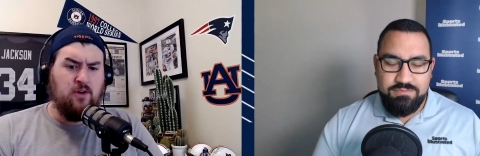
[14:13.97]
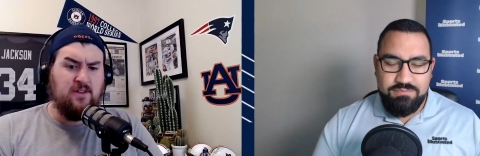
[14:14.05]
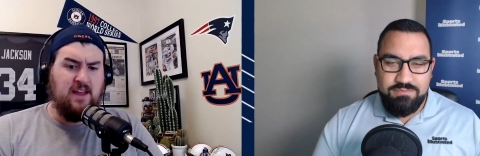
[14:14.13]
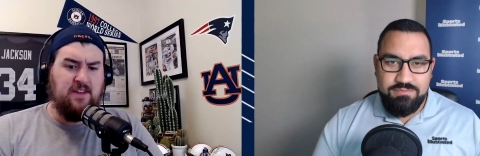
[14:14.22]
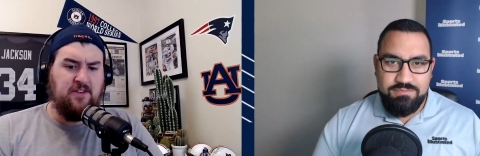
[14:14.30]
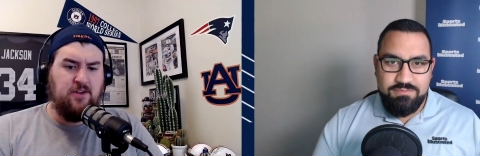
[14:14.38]
Speaker 1: or less
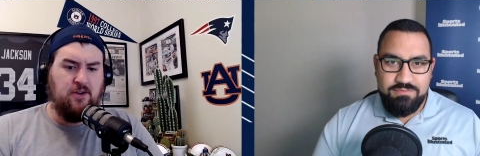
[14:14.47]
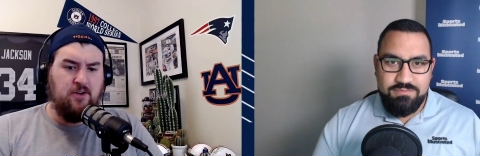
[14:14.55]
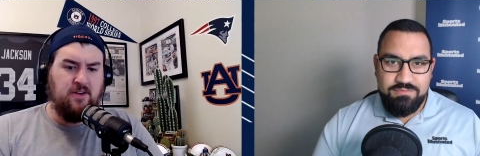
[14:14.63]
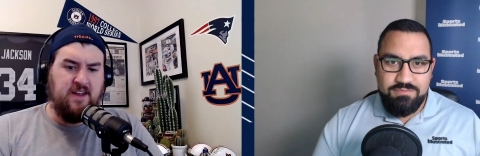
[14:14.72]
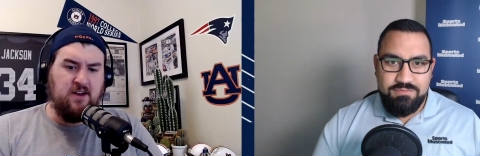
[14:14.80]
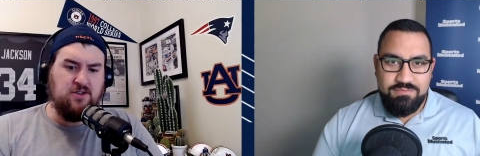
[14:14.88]
curious to
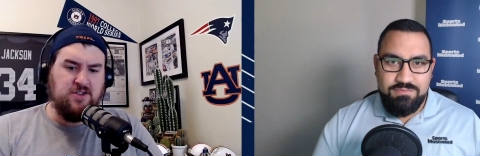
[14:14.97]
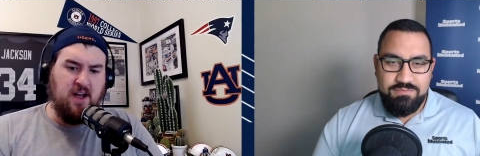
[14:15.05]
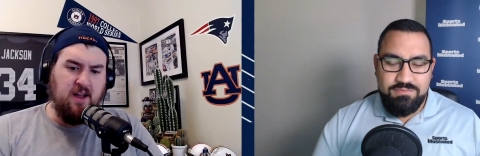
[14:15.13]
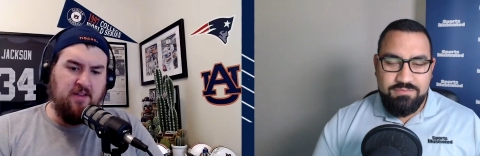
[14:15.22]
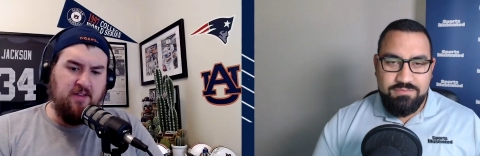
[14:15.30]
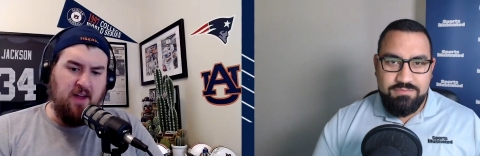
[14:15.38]
hear
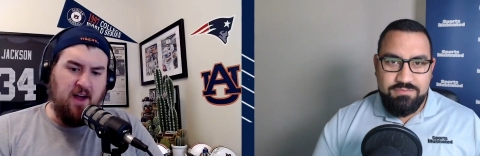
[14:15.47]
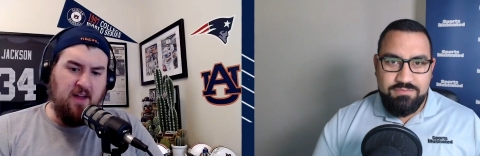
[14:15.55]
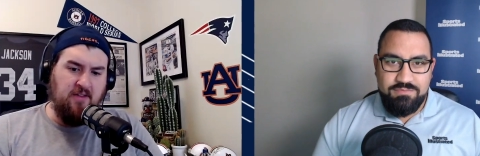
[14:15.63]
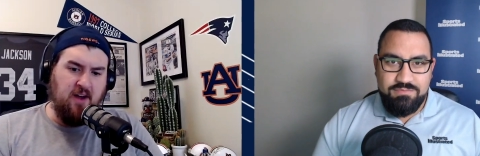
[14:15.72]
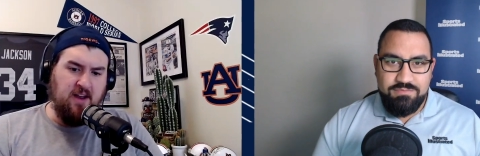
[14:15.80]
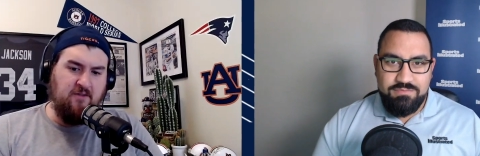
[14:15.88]
John's thoughts
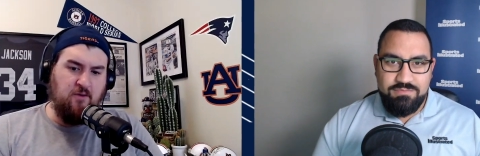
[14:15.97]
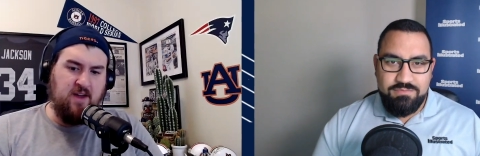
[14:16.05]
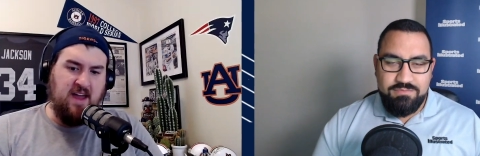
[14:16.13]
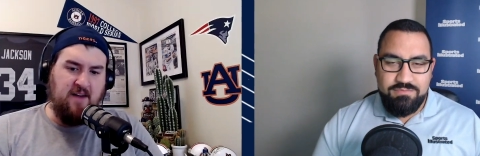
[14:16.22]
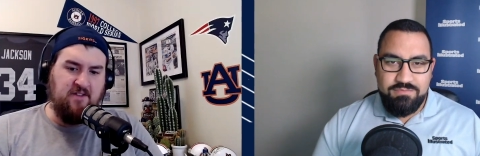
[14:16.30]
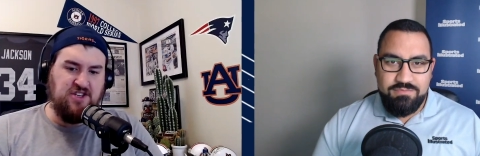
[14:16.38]
on if we have
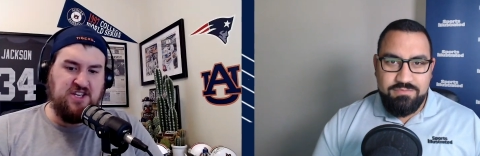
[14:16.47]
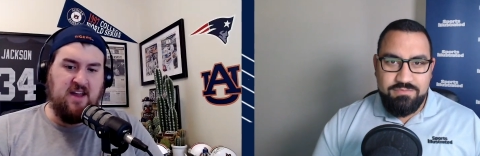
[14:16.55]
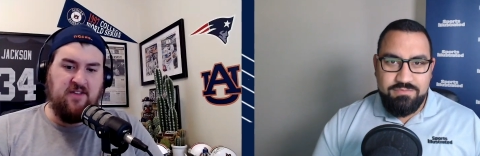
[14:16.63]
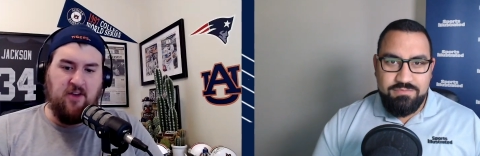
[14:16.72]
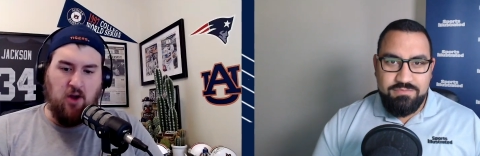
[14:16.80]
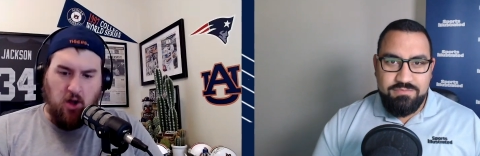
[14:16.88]
a chance at
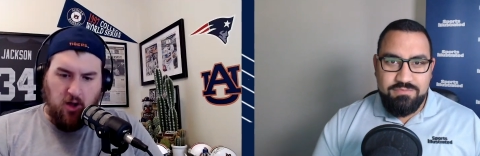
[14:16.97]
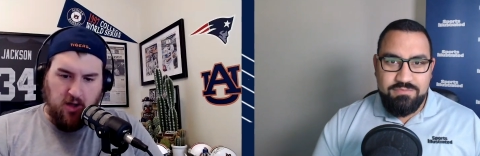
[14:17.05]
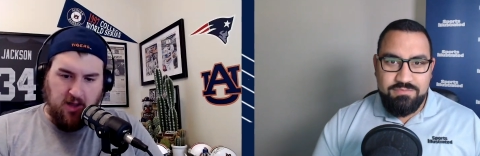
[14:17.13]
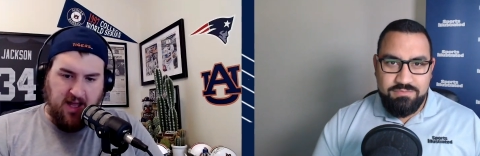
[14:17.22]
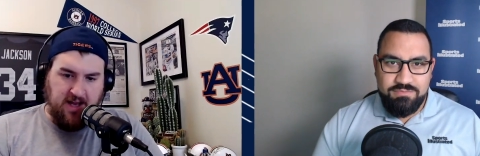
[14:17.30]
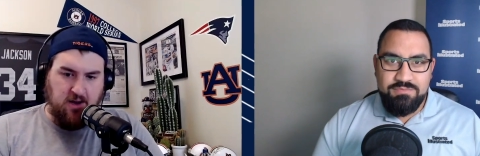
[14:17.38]
all.
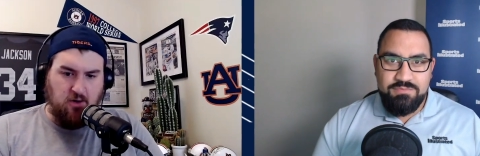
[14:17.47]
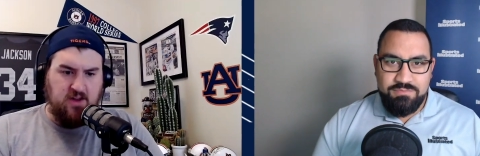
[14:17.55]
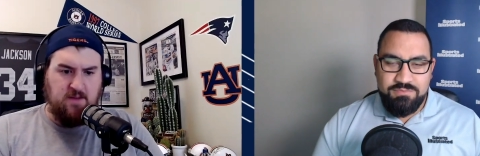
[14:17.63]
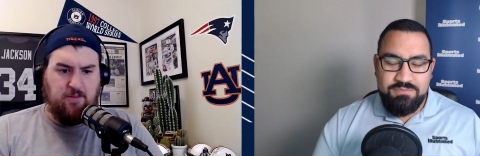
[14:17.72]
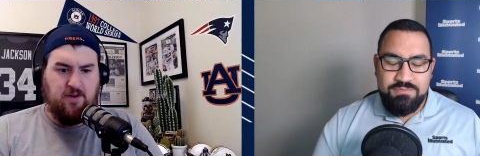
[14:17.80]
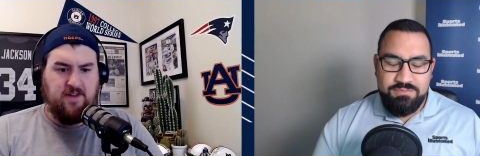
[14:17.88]
I know he
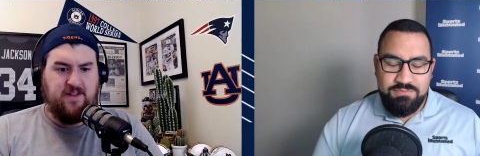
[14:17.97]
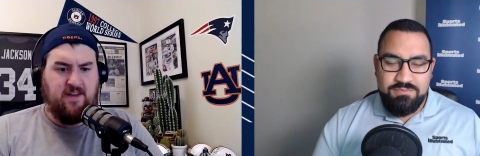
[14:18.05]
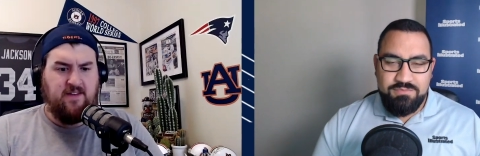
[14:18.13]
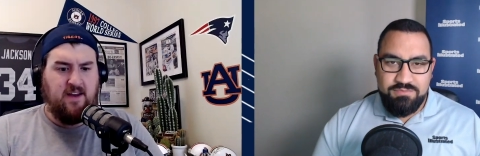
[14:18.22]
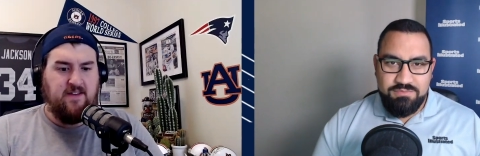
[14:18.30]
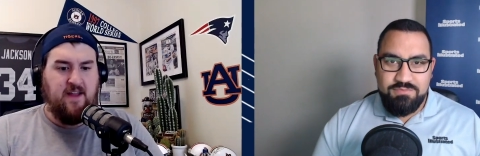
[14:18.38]
puts us in
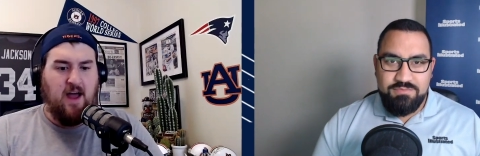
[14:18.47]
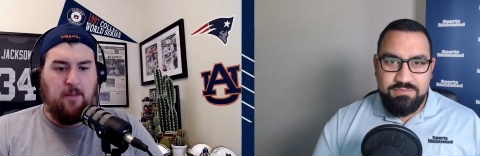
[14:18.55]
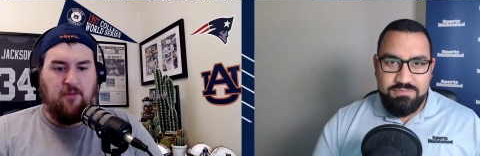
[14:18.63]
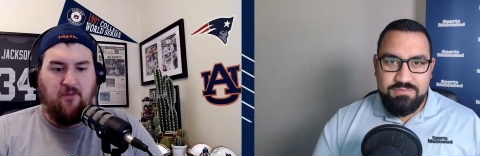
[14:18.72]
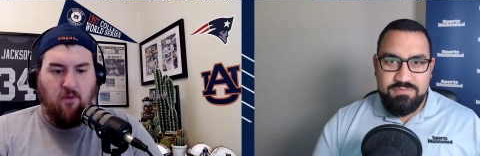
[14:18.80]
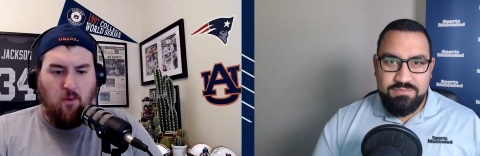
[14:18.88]
his top
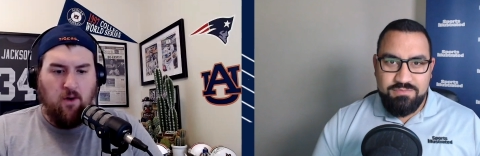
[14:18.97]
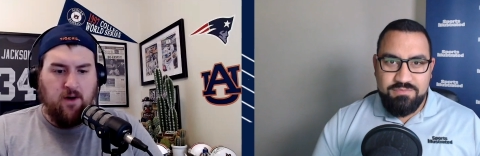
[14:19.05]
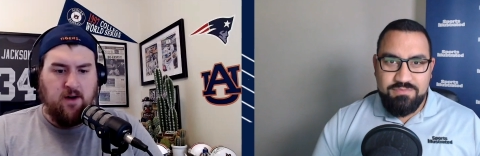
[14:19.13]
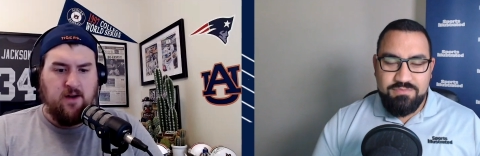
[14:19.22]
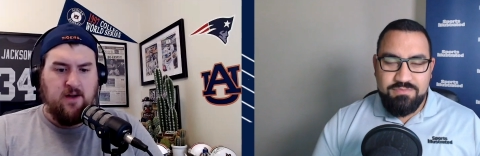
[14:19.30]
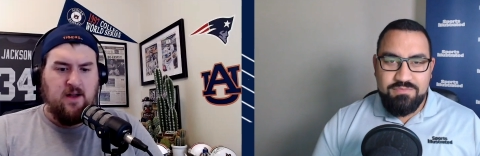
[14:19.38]
four,
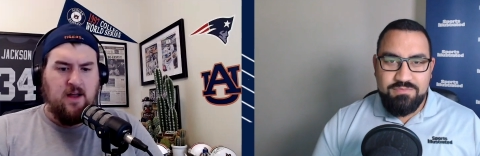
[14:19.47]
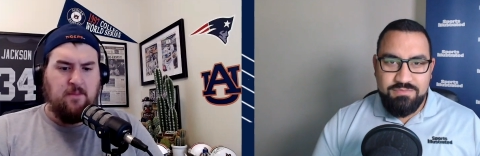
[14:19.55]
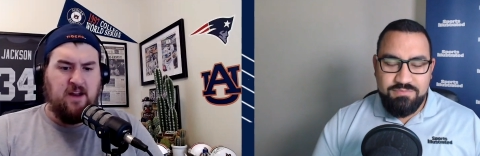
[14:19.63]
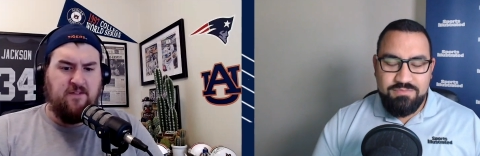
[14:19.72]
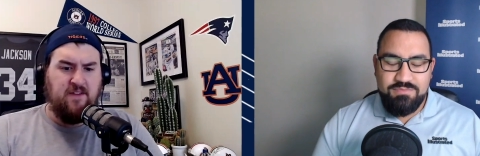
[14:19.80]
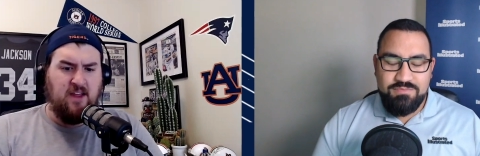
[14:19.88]
but I
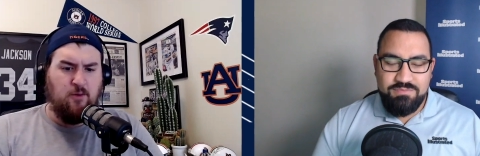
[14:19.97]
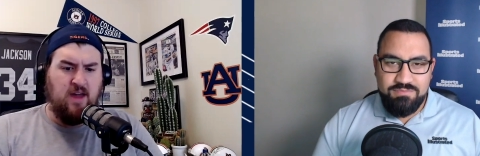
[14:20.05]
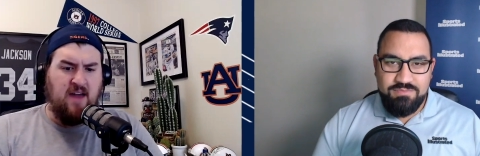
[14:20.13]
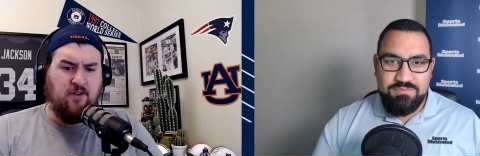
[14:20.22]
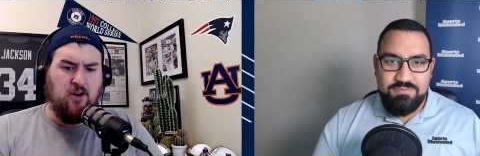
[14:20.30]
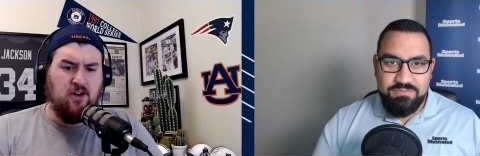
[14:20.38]
feel like we
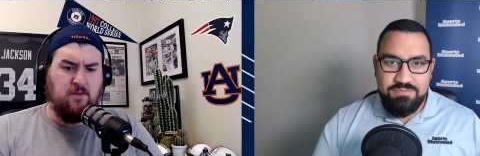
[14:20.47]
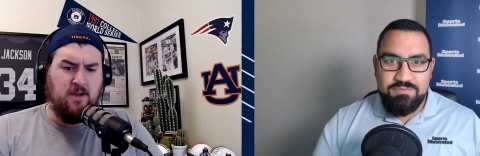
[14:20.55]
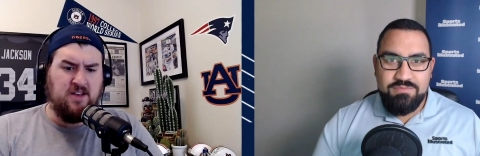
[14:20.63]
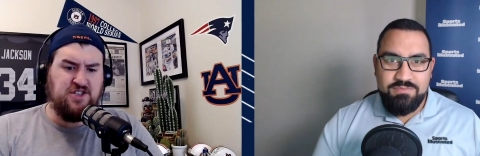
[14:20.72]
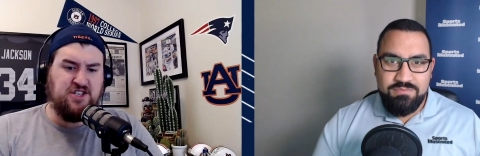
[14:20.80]
haven't heard much